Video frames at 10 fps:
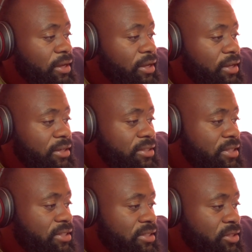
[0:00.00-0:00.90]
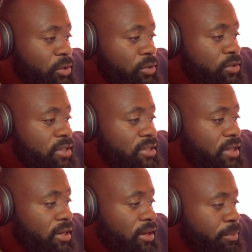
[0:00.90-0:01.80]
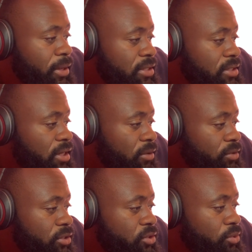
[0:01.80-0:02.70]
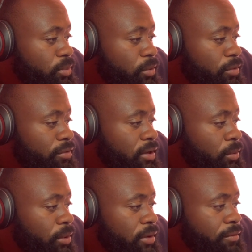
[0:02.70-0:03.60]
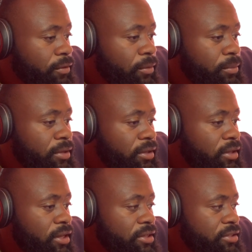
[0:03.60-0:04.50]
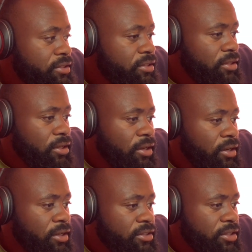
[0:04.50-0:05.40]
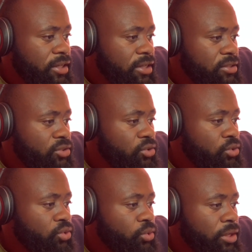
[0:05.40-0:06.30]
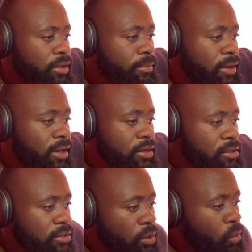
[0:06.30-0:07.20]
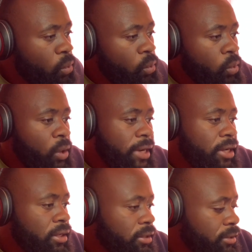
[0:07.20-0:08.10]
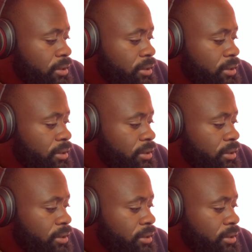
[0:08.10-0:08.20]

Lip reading: It continues that praising countries to move away from caged chickens due to animal welfare